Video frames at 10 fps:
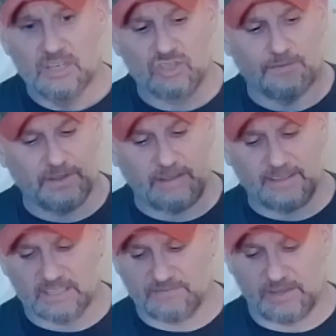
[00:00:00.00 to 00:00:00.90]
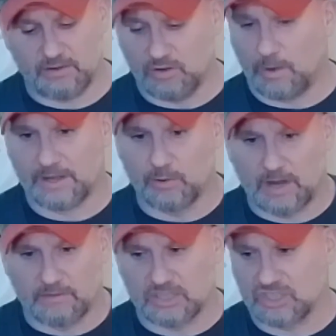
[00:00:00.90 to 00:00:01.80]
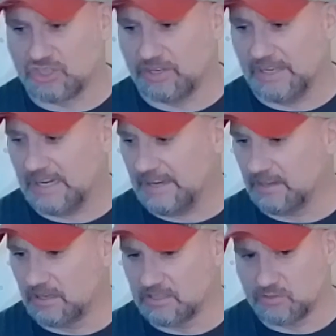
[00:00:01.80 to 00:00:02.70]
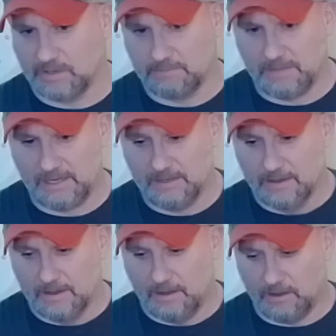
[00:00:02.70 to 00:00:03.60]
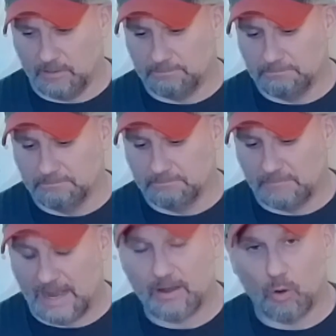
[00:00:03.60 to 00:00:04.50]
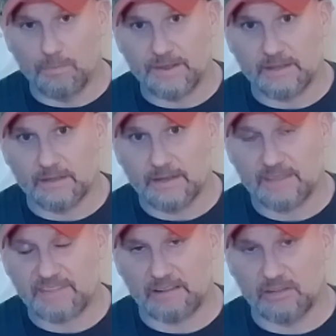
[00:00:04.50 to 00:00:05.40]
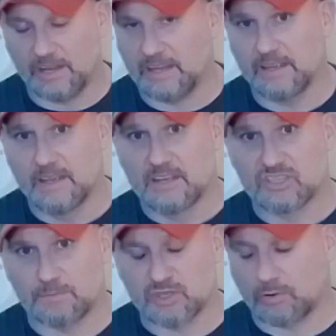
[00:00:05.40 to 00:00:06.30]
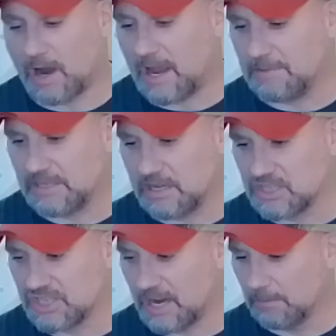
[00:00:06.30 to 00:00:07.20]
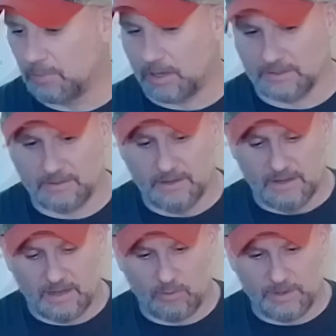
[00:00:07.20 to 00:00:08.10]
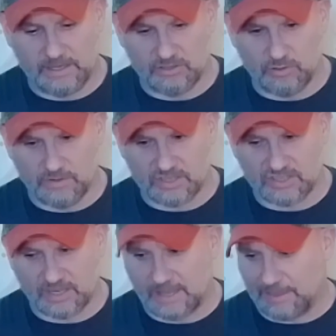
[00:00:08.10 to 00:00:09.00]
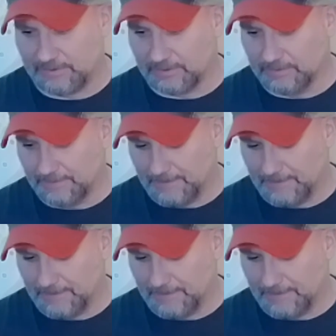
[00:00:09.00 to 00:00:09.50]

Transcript: So if you like this video and you want to go down this journey on air guns with me, I hope that you hit that like, subscribe, and share button, and we can do this together.